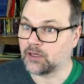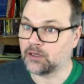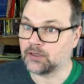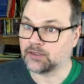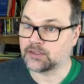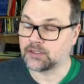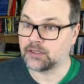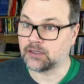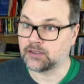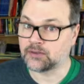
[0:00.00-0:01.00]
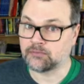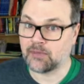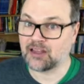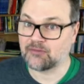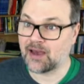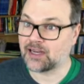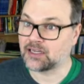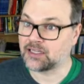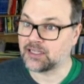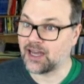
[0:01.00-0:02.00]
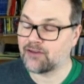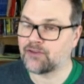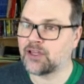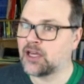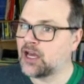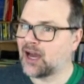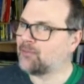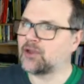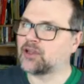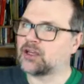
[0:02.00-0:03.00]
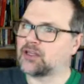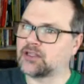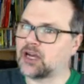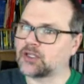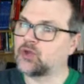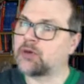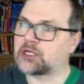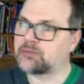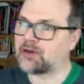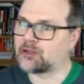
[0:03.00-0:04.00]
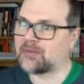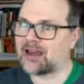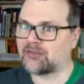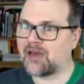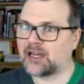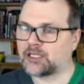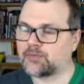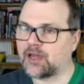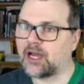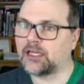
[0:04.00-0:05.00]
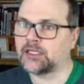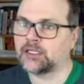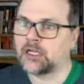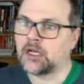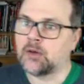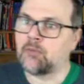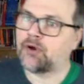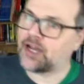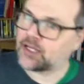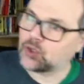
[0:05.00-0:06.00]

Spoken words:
It's mathematically heavy. I'm not going to talk too much about the mathematics behind it, but I do